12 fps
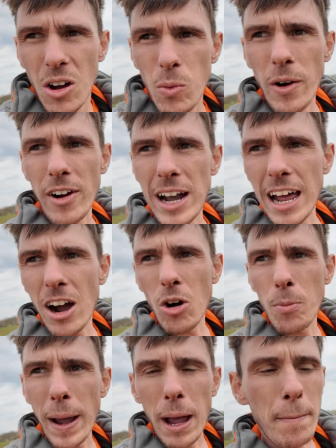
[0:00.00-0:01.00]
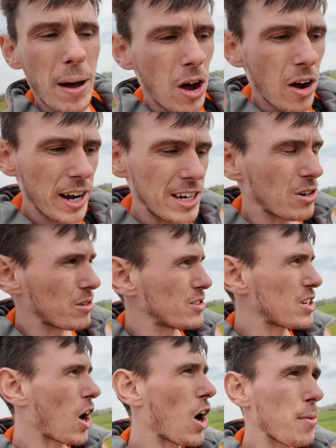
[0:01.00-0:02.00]
We're a little bit behind on
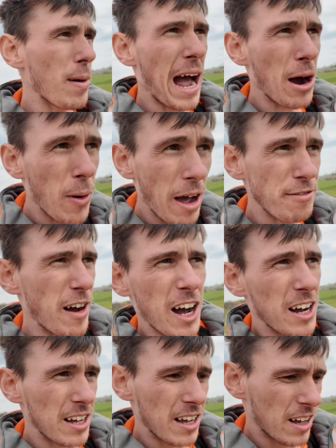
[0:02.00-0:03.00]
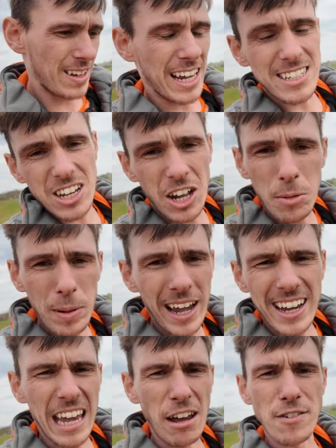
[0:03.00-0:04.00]
time, however it's going to be
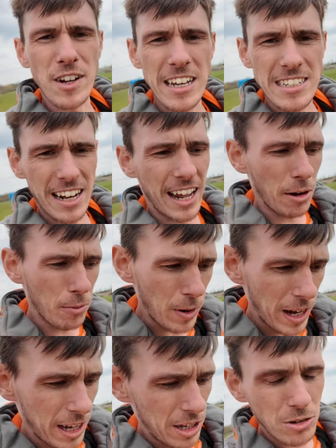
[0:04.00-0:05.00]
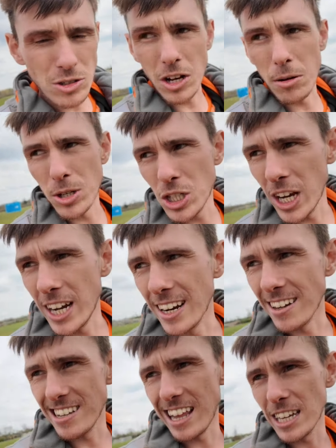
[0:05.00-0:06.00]
a given, isn't it? We're using a machine
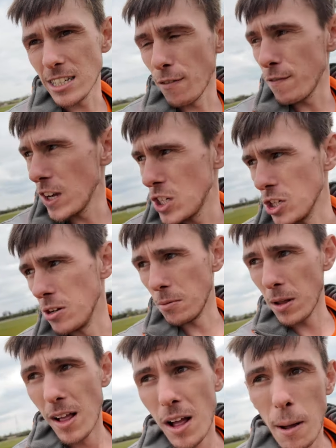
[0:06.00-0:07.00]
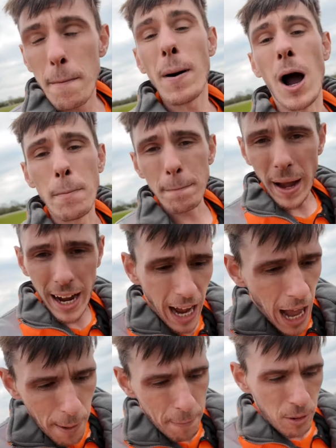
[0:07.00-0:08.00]
that's less efficient, but
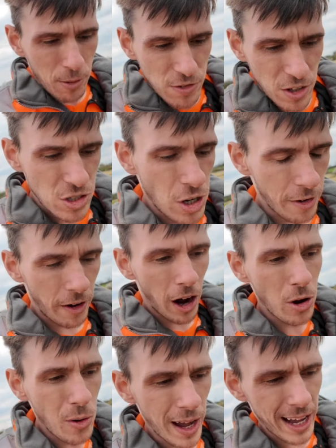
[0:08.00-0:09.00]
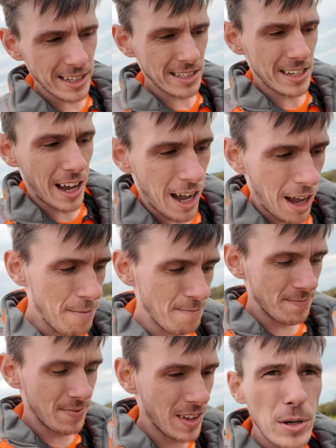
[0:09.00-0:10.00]
mega happy with the Toro. It's
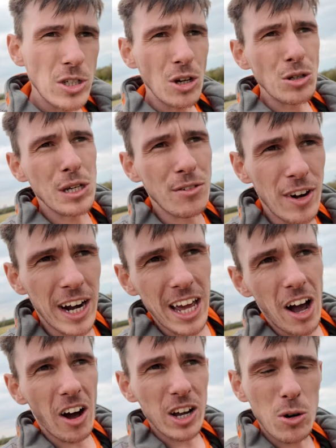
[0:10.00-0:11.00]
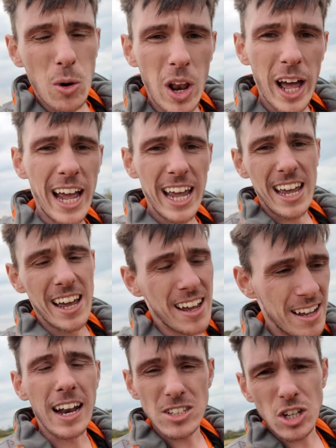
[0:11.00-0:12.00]
um, producing really high quality,
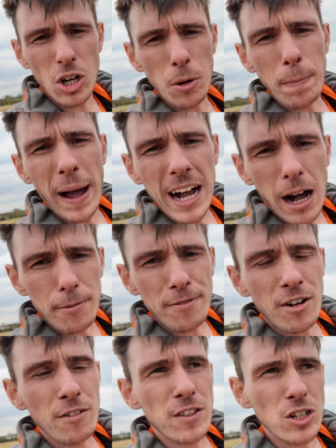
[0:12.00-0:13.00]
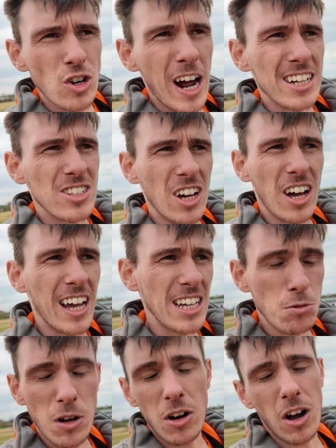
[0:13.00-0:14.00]
and it's a good backup for if the tractor
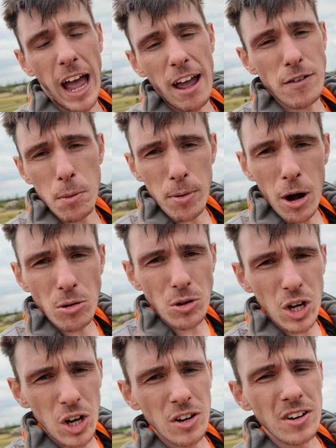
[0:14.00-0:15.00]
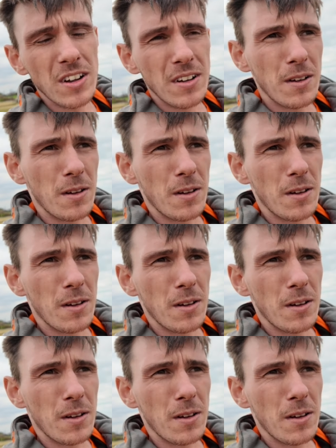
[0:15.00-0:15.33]
is ever broken